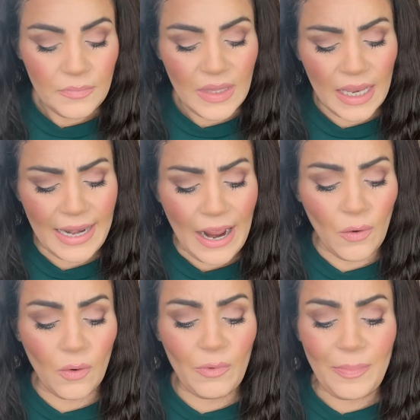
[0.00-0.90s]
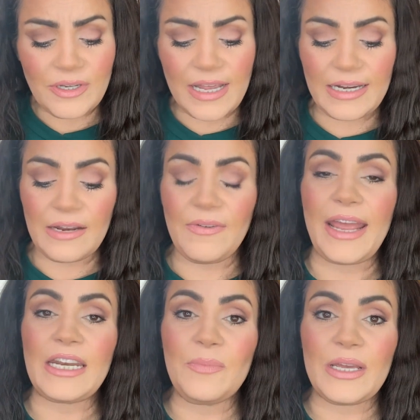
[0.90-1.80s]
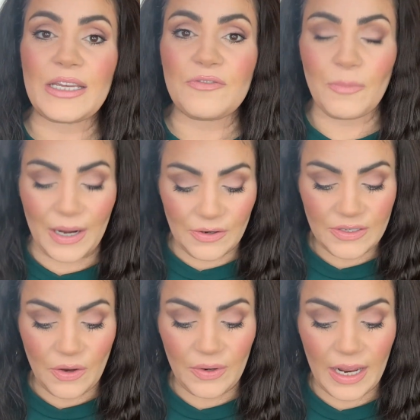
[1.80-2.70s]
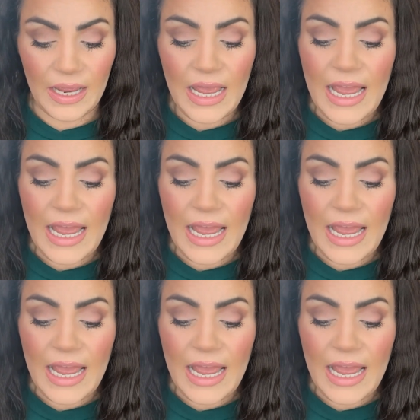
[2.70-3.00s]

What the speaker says: Now, Representative Andy Biggs from Arizona,